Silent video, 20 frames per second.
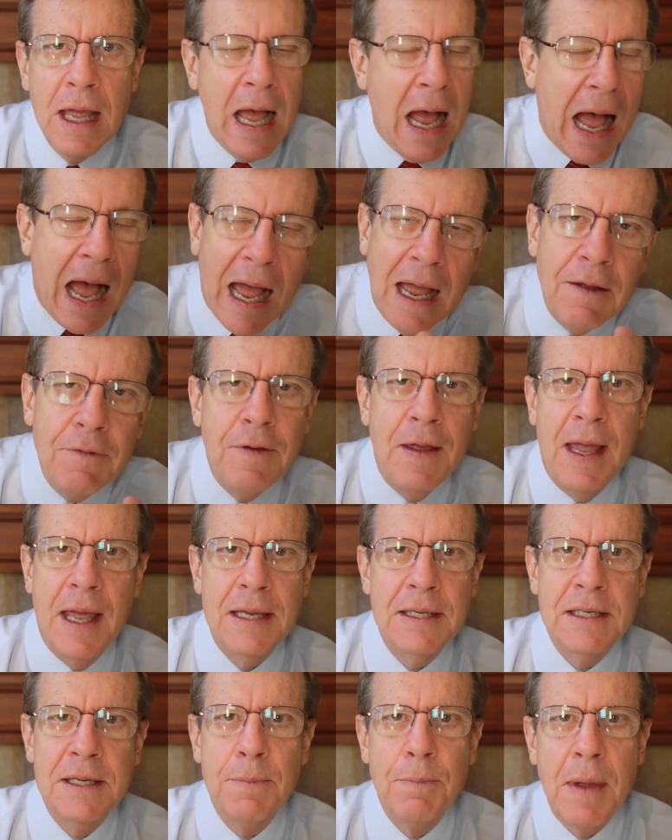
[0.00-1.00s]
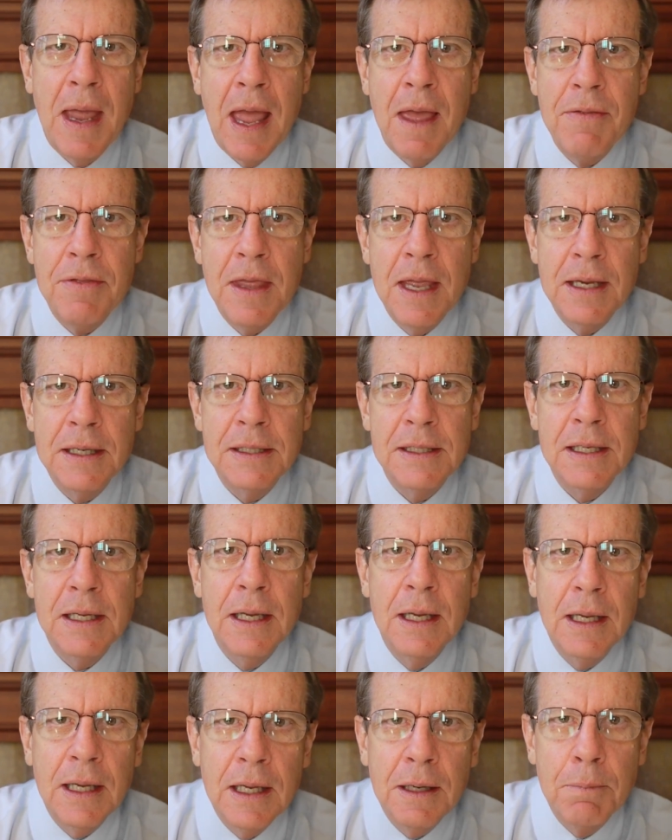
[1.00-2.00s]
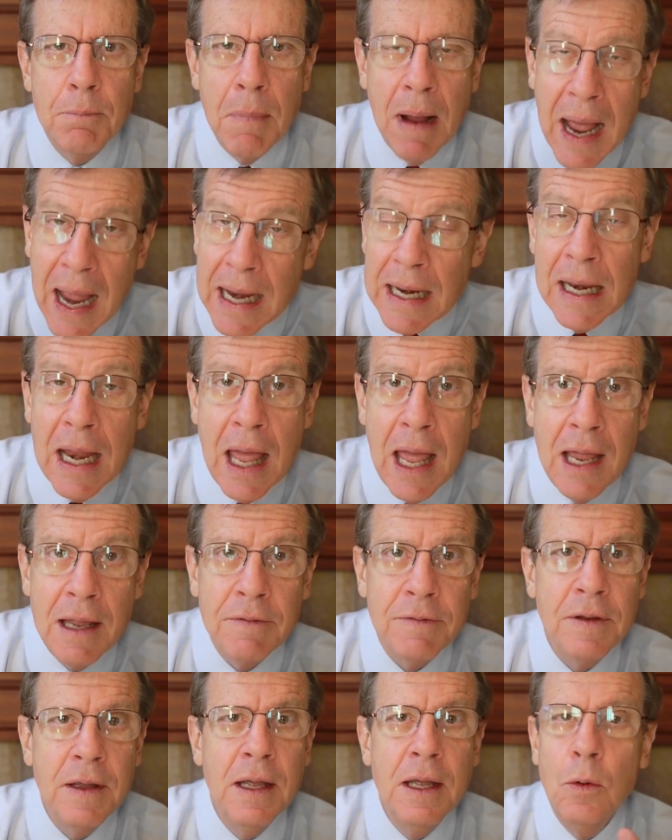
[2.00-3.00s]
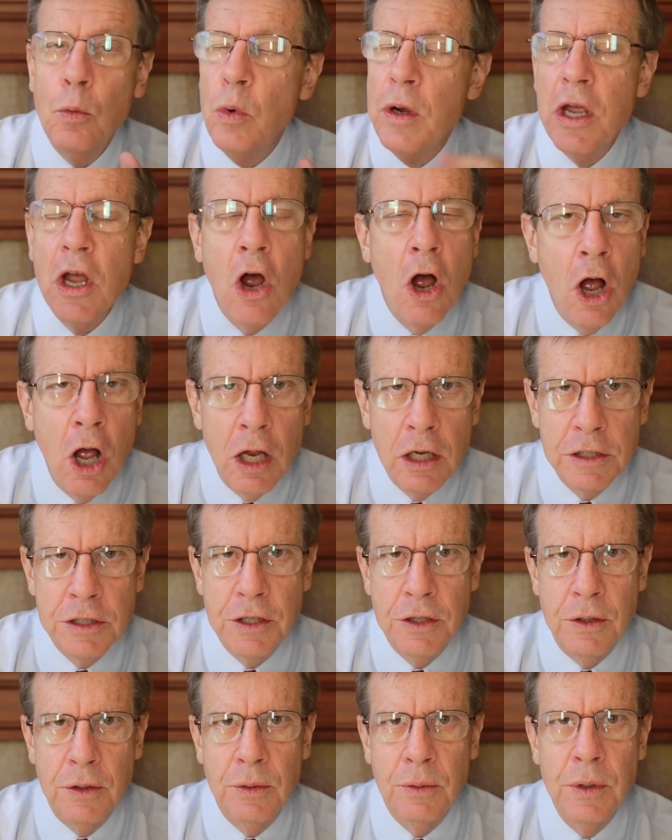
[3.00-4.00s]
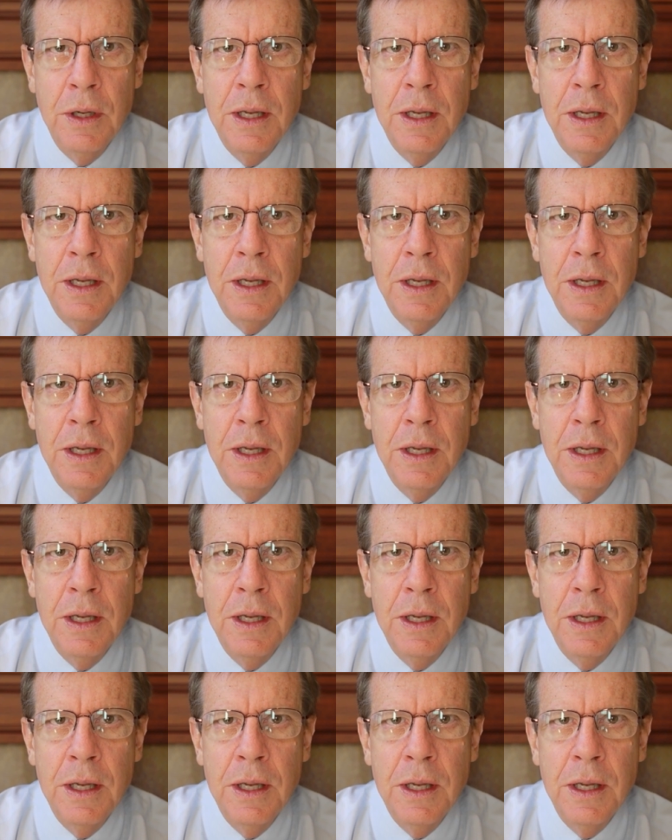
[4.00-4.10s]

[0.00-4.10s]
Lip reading: I've had some bad things in my life. We all do.